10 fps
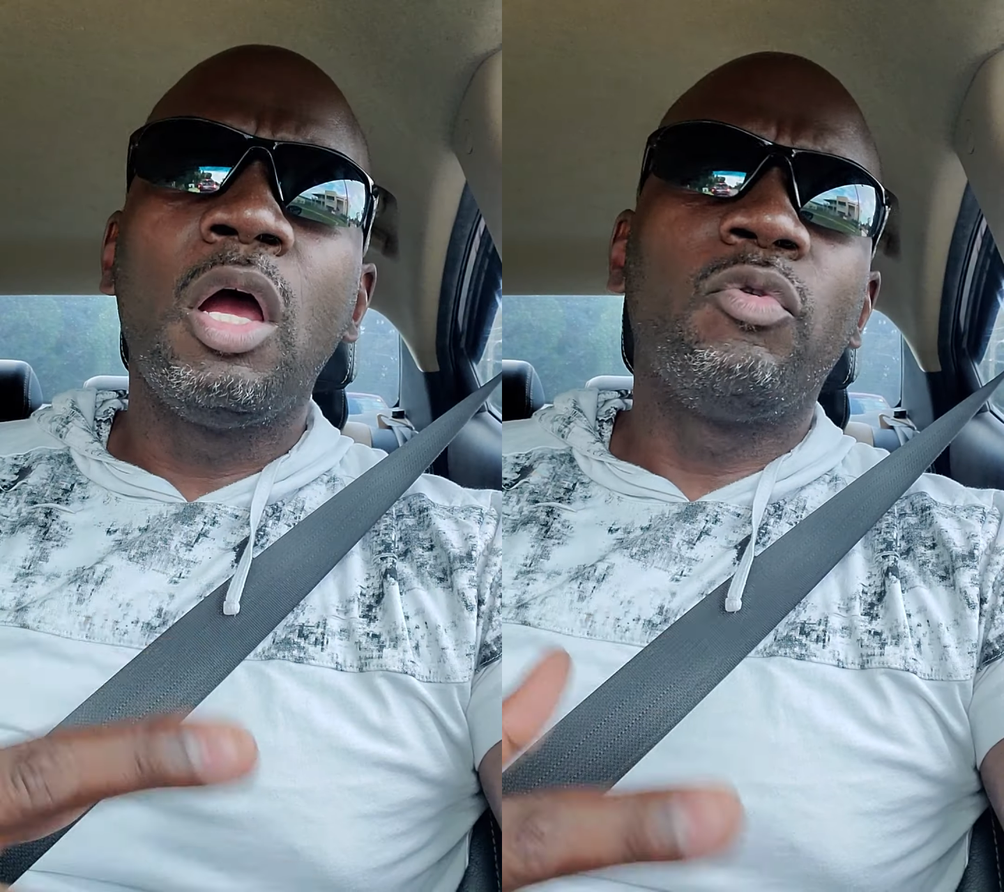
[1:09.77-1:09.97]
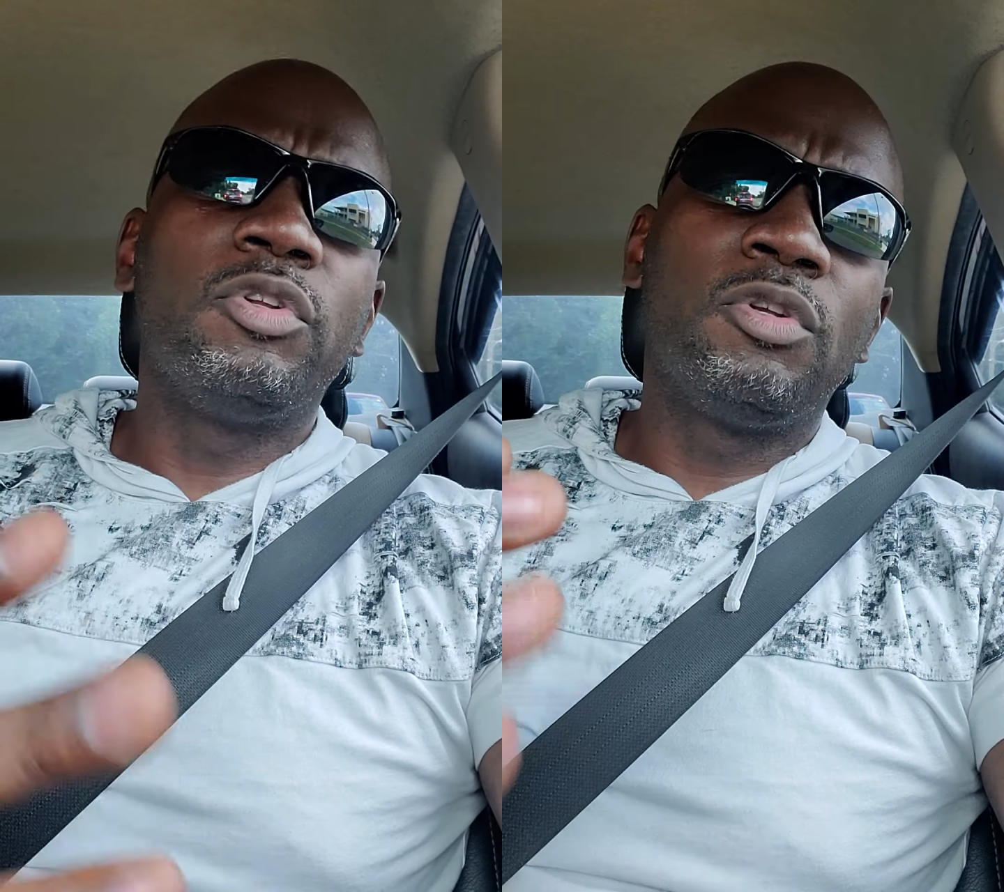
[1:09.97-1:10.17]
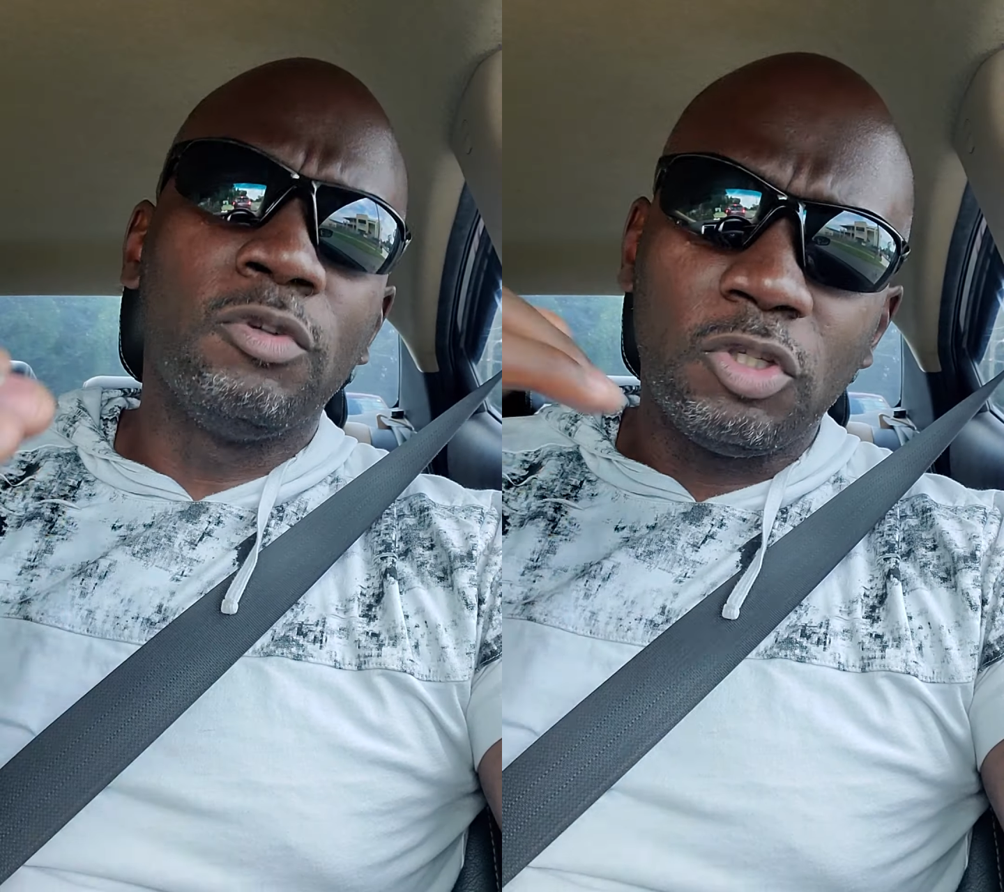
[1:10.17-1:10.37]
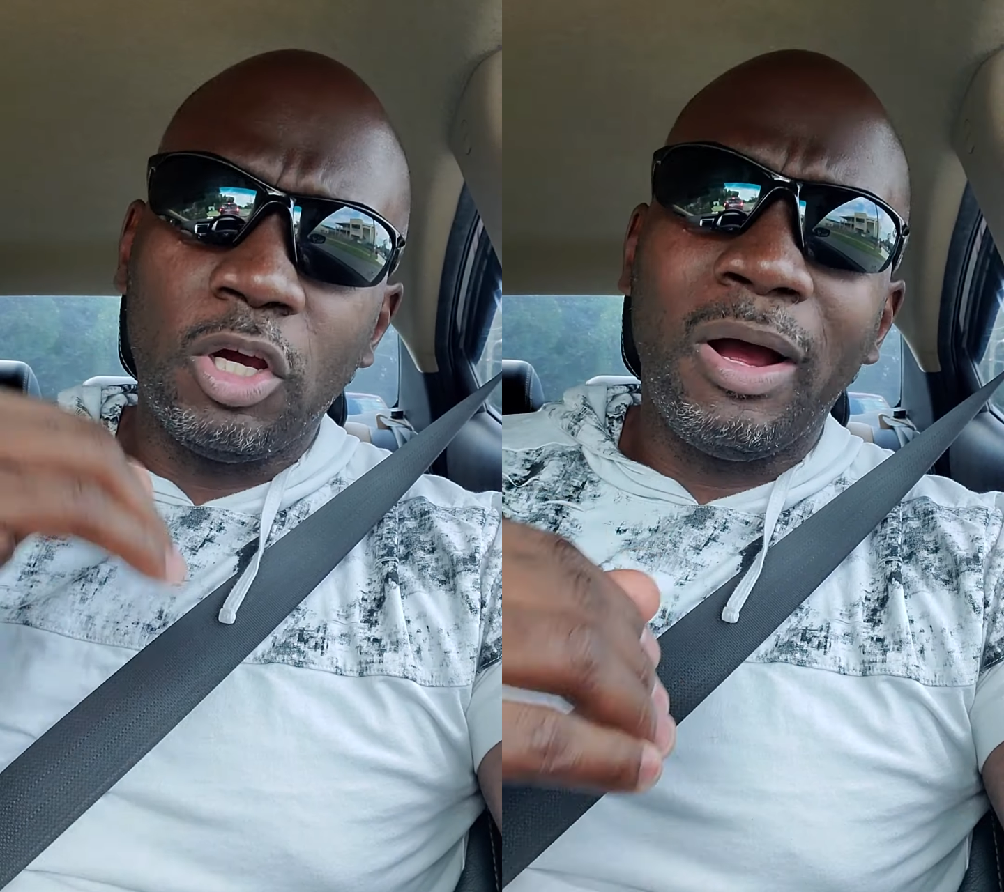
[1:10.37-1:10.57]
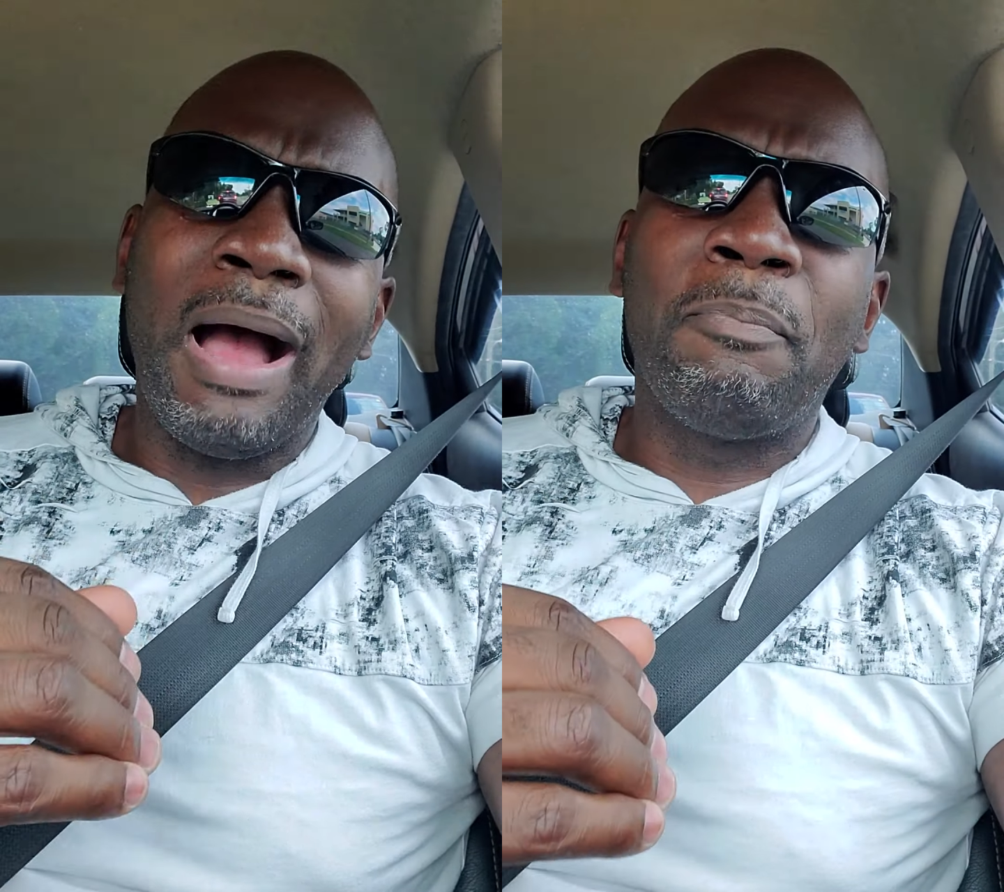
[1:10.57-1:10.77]
reduce
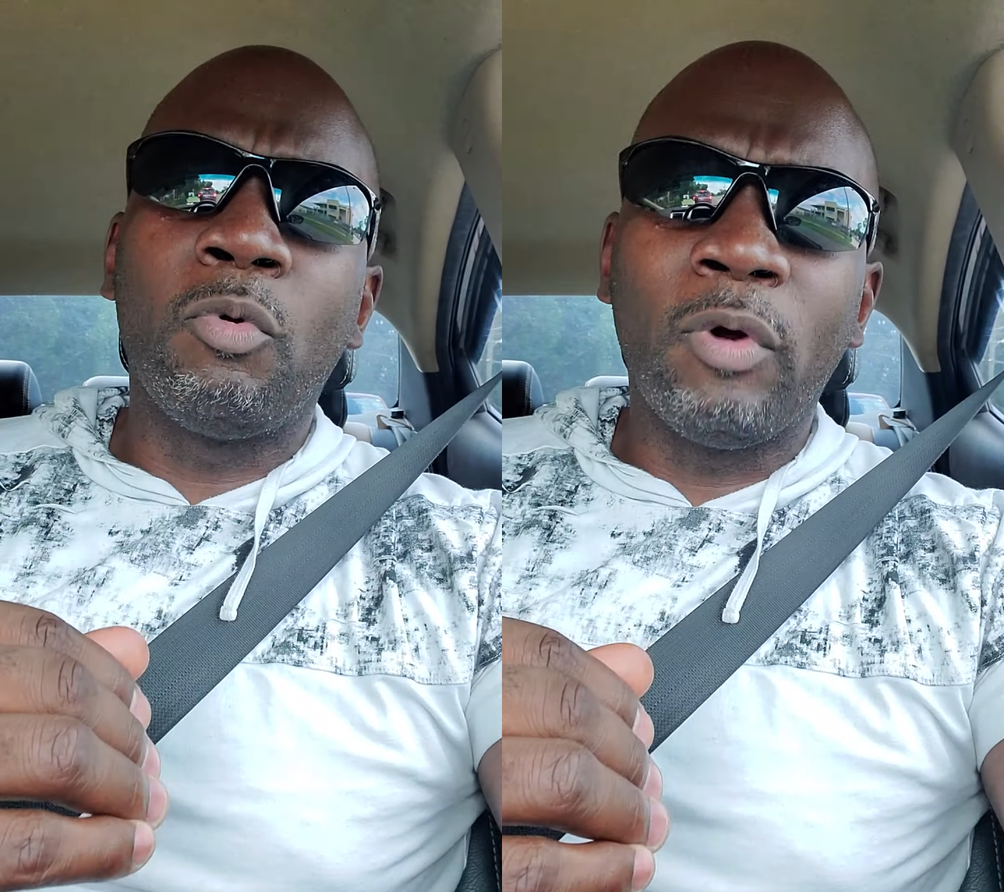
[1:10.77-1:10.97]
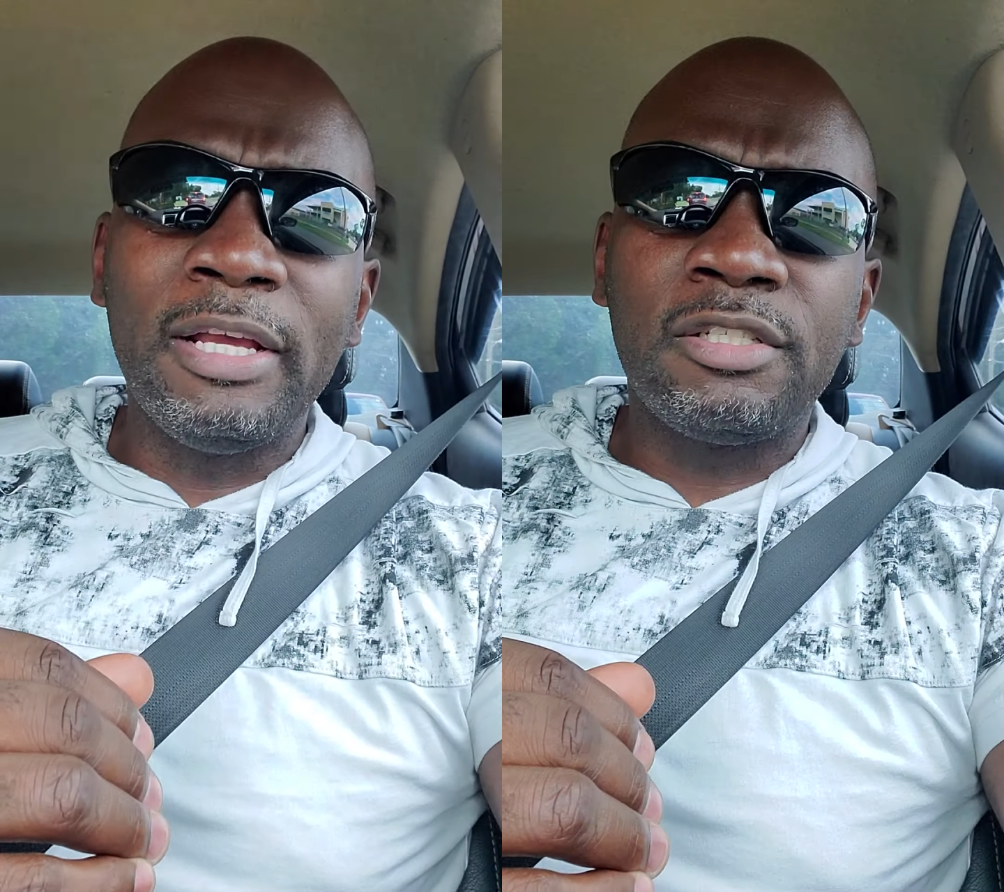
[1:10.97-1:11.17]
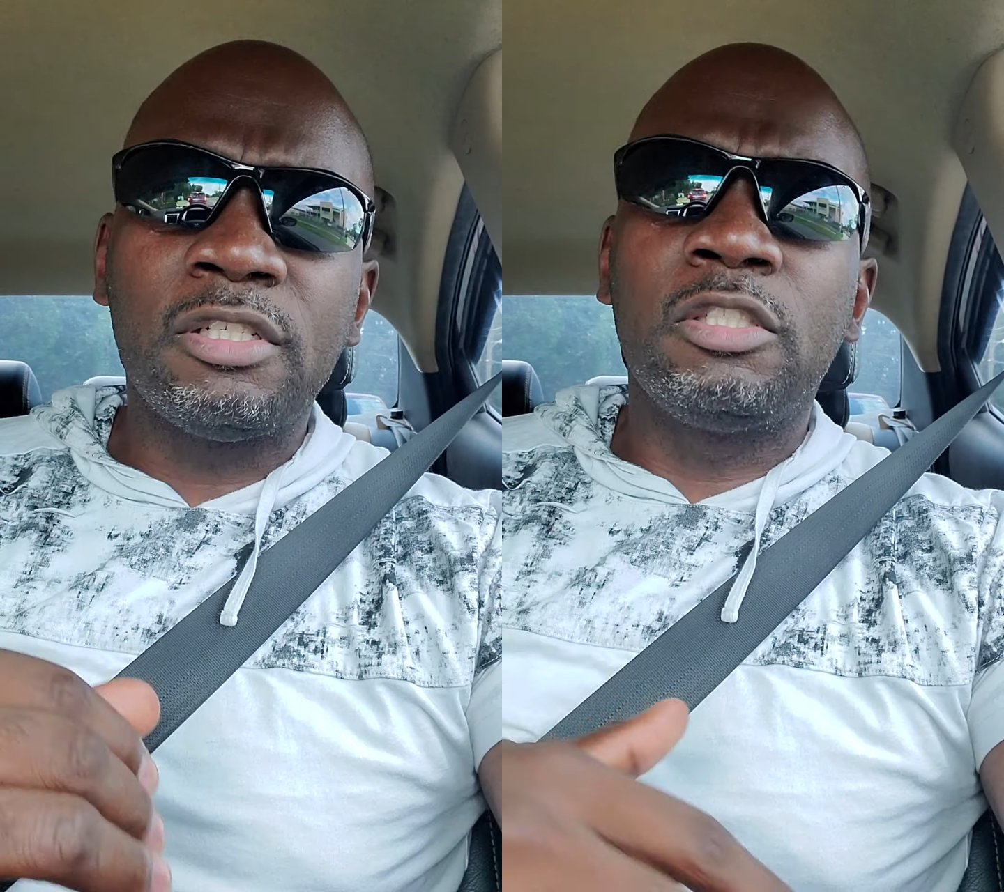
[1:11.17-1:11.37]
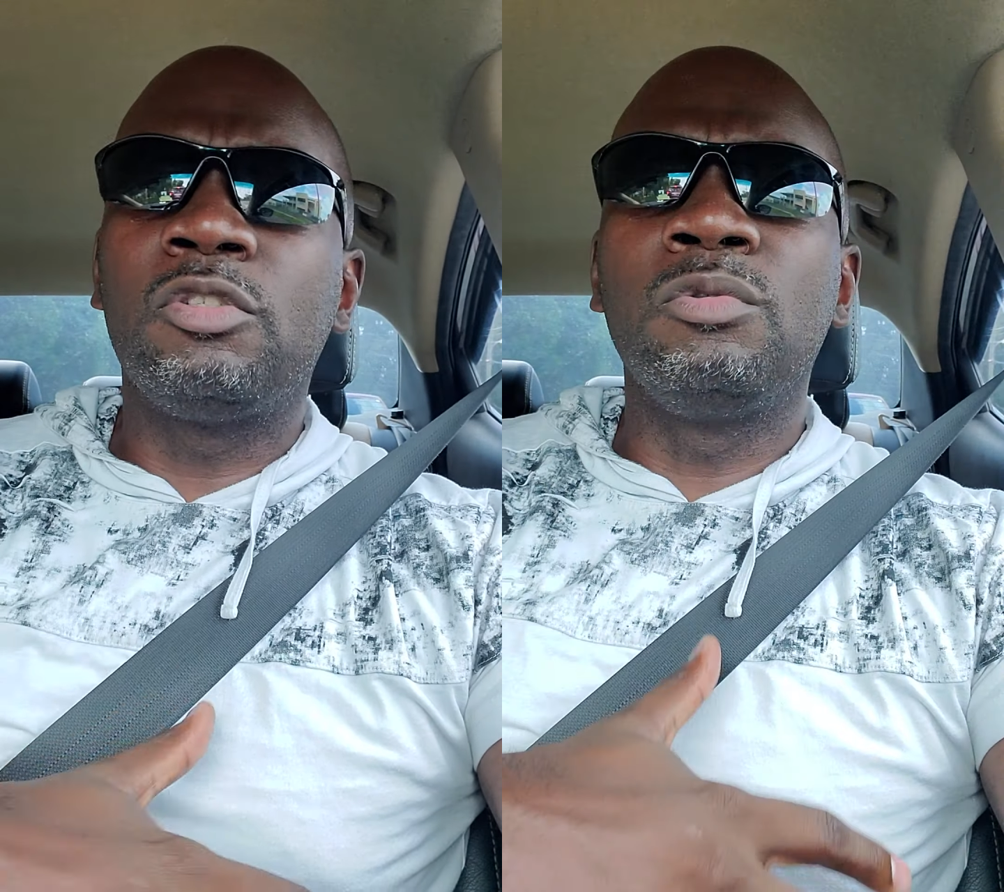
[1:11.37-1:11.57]
their operations due